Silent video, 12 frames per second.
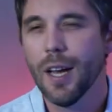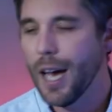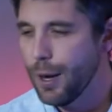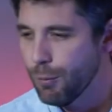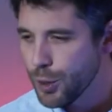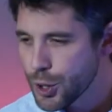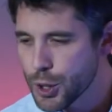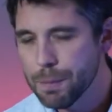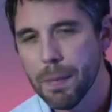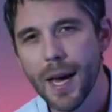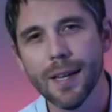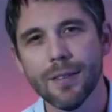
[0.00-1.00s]
and
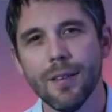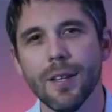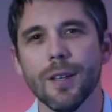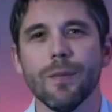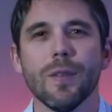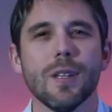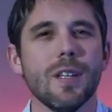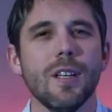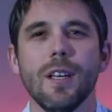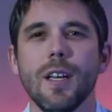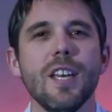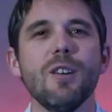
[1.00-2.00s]
respect,
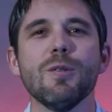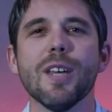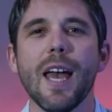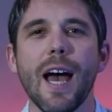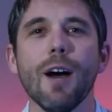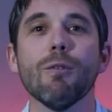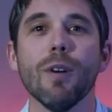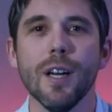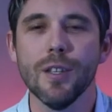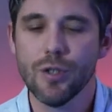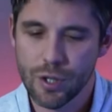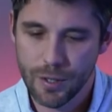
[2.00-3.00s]
he was
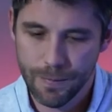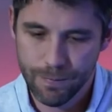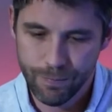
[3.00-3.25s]
outraged.